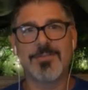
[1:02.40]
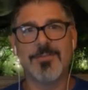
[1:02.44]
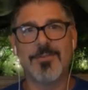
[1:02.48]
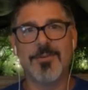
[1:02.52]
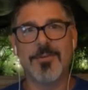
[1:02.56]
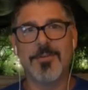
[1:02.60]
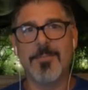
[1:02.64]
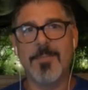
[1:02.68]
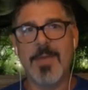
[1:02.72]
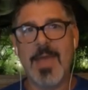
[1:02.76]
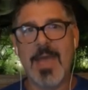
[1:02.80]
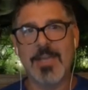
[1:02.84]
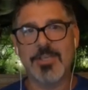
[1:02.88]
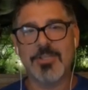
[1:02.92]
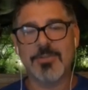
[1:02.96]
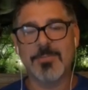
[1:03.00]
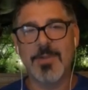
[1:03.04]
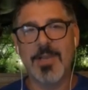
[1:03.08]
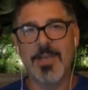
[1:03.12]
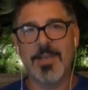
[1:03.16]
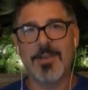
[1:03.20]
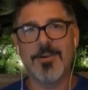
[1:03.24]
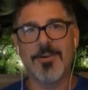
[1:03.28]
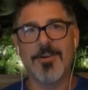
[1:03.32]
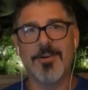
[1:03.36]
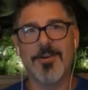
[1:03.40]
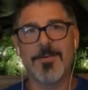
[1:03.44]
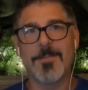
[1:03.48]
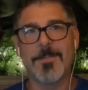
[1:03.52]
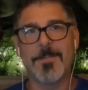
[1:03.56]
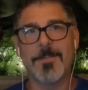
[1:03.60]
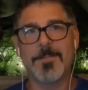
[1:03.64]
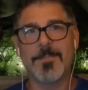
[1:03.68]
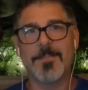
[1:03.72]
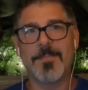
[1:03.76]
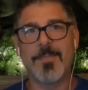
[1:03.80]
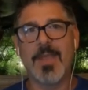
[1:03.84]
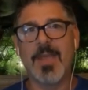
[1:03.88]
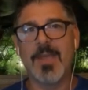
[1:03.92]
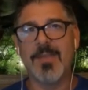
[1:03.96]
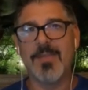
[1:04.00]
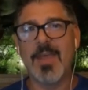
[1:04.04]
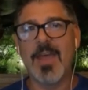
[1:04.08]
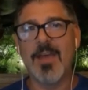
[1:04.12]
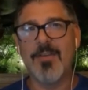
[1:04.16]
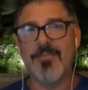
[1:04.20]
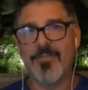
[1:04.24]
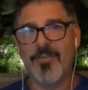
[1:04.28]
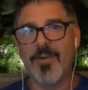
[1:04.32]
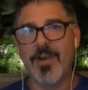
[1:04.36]
or the matchmaker and
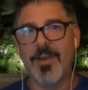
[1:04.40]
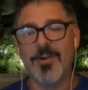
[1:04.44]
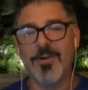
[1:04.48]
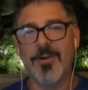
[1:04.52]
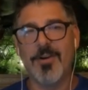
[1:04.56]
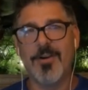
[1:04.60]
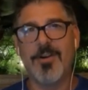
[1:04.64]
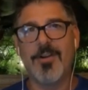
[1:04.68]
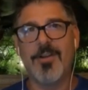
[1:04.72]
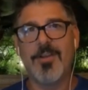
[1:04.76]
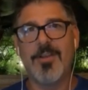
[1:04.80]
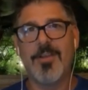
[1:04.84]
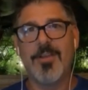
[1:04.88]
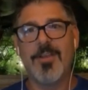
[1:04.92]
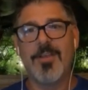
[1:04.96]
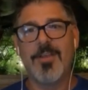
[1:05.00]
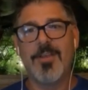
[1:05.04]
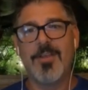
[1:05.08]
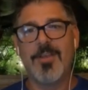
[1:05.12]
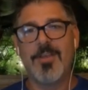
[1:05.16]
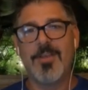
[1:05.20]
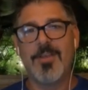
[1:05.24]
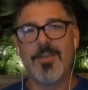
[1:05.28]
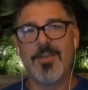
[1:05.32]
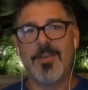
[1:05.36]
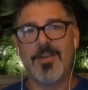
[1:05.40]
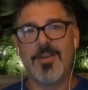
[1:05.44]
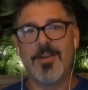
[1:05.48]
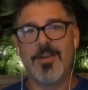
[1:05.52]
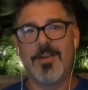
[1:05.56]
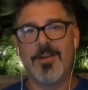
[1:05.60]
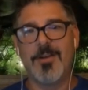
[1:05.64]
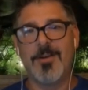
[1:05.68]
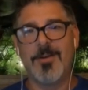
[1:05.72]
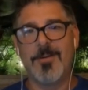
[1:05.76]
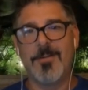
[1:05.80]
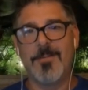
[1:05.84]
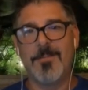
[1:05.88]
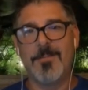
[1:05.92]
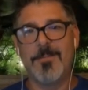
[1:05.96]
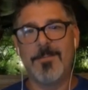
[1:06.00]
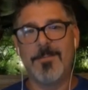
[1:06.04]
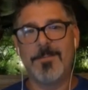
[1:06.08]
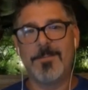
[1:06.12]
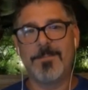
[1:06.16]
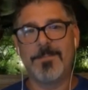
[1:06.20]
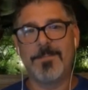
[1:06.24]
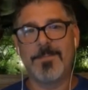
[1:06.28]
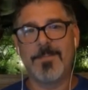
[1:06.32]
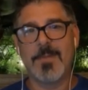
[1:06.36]
that fighter.
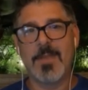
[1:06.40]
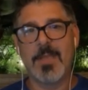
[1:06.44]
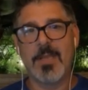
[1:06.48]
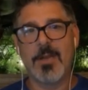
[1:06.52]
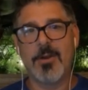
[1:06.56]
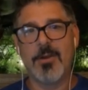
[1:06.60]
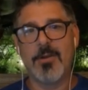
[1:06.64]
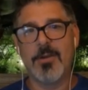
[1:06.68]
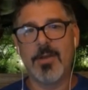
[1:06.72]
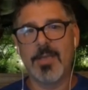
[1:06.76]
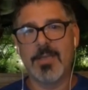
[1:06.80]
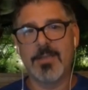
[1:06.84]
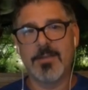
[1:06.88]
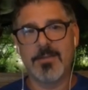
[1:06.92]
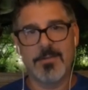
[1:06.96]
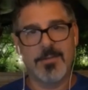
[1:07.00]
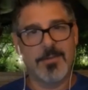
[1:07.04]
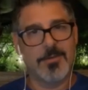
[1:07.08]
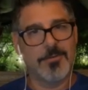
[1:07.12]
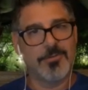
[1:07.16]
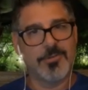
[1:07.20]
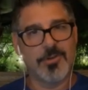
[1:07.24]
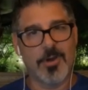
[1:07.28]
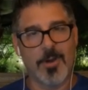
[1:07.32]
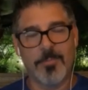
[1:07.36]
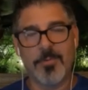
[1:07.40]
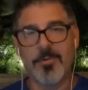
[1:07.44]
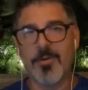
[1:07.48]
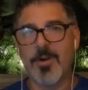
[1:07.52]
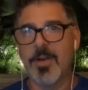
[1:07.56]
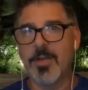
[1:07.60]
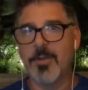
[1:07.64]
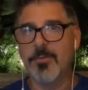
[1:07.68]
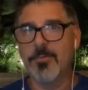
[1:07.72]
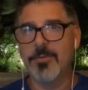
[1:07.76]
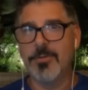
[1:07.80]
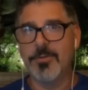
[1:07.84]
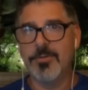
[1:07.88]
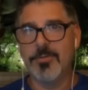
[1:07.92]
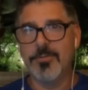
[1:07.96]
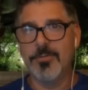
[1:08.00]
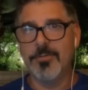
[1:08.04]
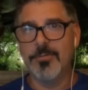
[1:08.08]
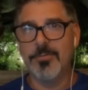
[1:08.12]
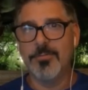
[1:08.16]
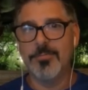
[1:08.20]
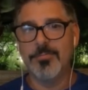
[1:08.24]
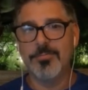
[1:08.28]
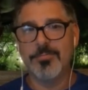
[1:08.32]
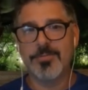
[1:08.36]
John Peretti would
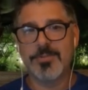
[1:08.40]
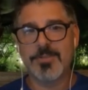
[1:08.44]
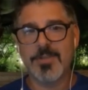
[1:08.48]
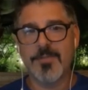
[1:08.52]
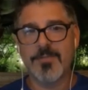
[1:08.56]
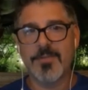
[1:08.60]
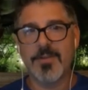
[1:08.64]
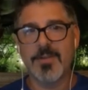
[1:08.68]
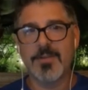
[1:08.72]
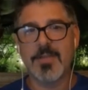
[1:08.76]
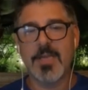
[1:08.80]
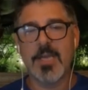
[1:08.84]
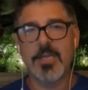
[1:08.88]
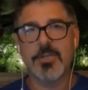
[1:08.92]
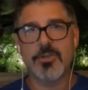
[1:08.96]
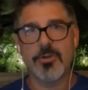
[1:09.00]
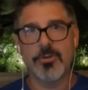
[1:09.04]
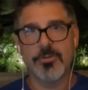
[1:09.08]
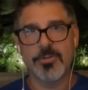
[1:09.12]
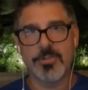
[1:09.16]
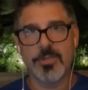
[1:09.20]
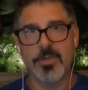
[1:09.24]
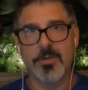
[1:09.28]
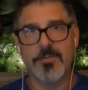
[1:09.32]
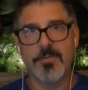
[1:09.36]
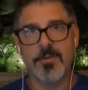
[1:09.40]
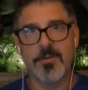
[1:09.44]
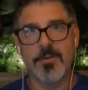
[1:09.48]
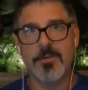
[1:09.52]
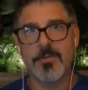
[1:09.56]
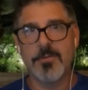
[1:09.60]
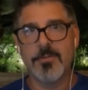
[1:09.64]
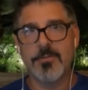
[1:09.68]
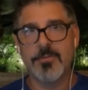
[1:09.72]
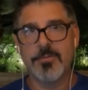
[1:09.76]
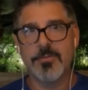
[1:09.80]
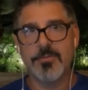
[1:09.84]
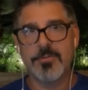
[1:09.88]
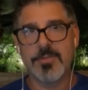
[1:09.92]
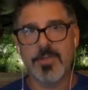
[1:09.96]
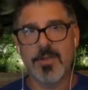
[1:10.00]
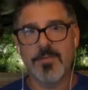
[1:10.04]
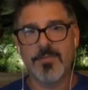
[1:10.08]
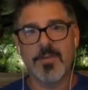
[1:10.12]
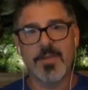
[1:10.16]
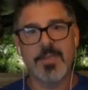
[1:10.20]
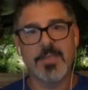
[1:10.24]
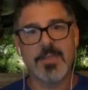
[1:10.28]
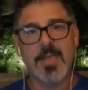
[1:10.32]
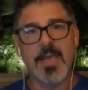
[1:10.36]
do stuff like that. Joe Silva would do
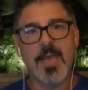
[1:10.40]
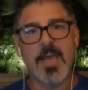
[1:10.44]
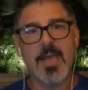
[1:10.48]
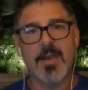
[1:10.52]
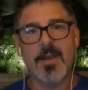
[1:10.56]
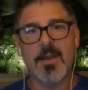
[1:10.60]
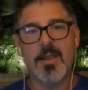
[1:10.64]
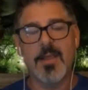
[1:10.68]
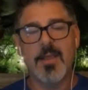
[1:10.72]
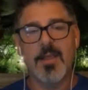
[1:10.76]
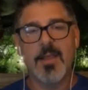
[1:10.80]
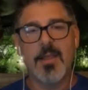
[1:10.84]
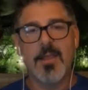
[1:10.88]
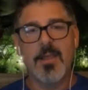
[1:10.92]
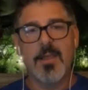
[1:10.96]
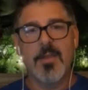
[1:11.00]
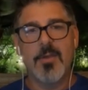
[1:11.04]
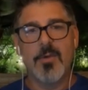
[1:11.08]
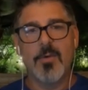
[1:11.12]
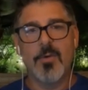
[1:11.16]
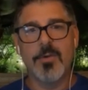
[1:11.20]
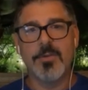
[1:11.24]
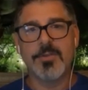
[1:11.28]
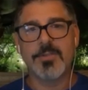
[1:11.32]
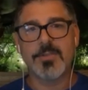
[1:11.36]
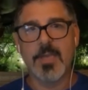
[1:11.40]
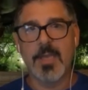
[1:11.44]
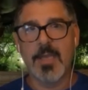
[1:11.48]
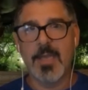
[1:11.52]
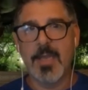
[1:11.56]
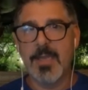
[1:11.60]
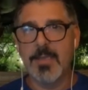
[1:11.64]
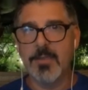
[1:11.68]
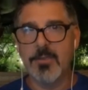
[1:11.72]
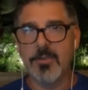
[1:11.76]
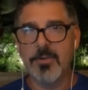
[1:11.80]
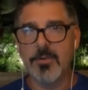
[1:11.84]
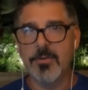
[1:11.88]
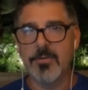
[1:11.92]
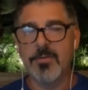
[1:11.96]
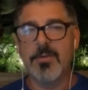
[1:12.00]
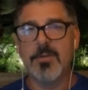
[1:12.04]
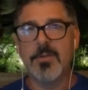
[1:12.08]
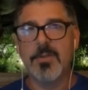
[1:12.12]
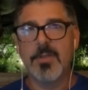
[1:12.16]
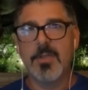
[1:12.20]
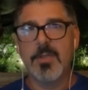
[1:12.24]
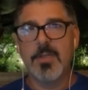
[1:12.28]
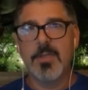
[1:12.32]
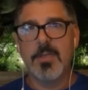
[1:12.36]
stuff like that, where you say, "Hey, dude,
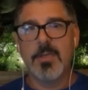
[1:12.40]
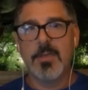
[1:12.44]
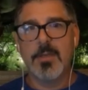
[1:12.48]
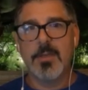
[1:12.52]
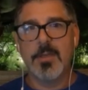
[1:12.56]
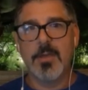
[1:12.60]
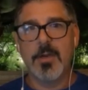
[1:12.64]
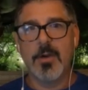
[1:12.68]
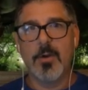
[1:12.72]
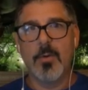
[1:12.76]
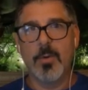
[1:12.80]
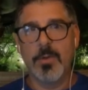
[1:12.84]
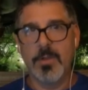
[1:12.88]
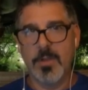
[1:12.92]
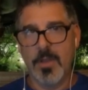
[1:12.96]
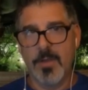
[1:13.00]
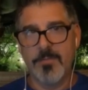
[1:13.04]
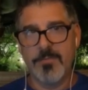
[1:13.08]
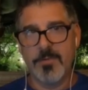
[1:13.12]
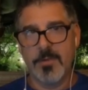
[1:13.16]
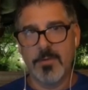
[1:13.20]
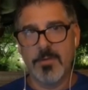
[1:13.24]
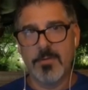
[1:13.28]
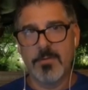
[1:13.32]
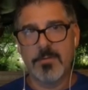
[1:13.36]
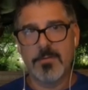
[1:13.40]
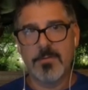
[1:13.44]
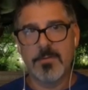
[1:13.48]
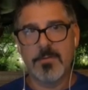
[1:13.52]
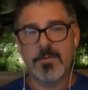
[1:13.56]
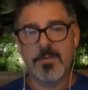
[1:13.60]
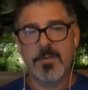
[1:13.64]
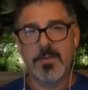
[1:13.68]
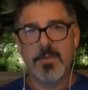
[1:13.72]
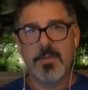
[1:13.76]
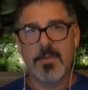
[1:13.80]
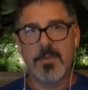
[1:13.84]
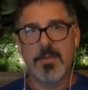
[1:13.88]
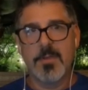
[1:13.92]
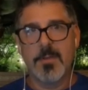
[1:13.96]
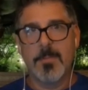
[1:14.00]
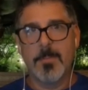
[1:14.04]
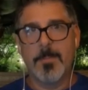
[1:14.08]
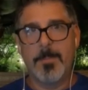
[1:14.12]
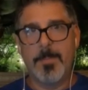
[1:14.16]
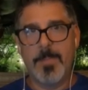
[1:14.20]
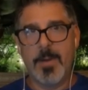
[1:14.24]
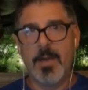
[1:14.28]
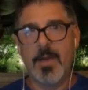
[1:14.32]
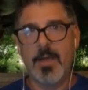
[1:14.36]
we love you,
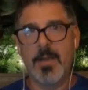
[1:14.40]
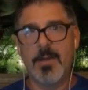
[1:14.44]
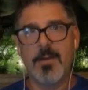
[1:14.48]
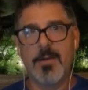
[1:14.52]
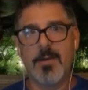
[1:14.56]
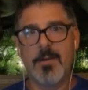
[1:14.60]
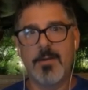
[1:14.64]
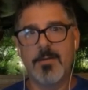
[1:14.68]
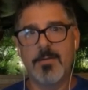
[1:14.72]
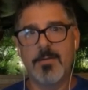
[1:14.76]
but